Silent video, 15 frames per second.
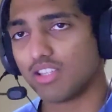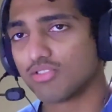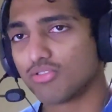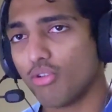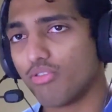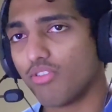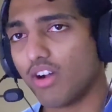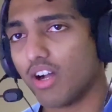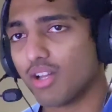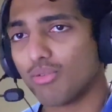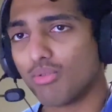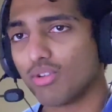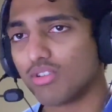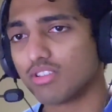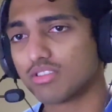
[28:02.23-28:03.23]
no
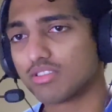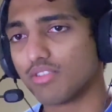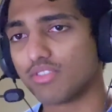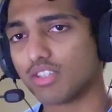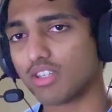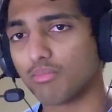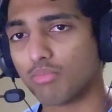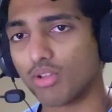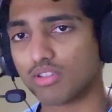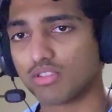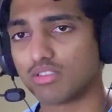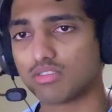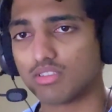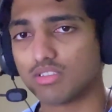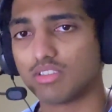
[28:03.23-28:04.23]
firewall and stuff that can block this.
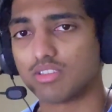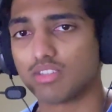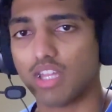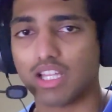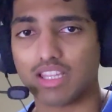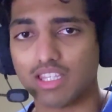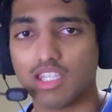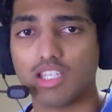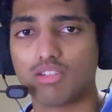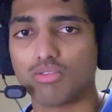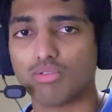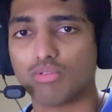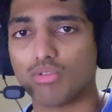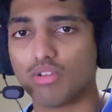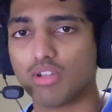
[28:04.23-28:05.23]
This is like legal,